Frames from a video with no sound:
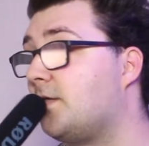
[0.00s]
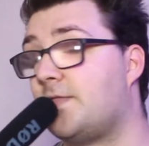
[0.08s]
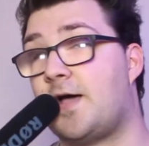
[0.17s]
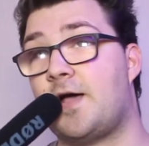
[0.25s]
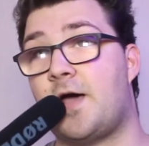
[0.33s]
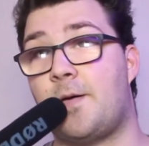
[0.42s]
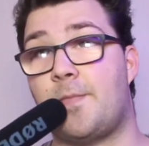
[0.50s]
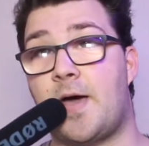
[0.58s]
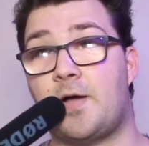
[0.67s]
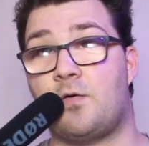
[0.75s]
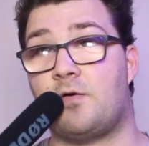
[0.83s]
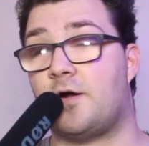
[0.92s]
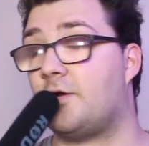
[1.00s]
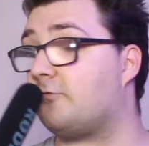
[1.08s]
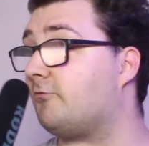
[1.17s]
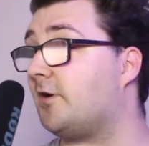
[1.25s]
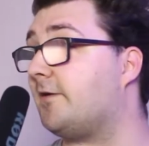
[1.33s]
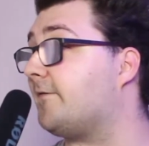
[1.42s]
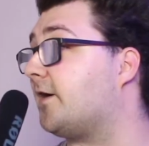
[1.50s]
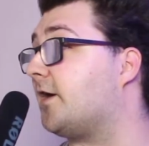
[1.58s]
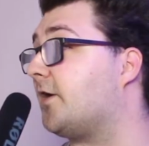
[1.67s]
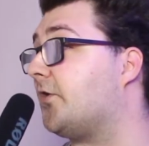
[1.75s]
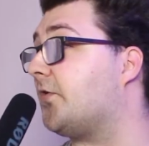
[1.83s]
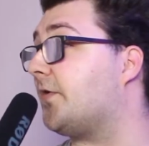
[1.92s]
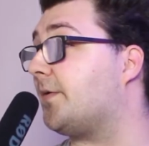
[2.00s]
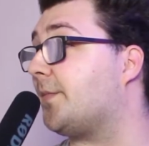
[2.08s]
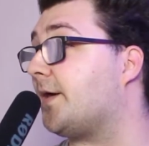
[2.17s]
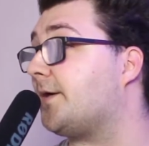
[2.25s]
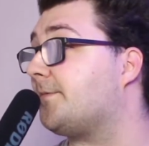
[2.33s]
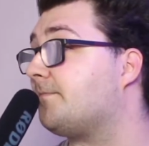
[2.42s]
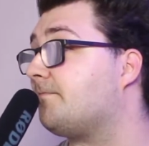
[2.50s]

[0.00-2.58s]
that um, angle grind is really fucking annoying me.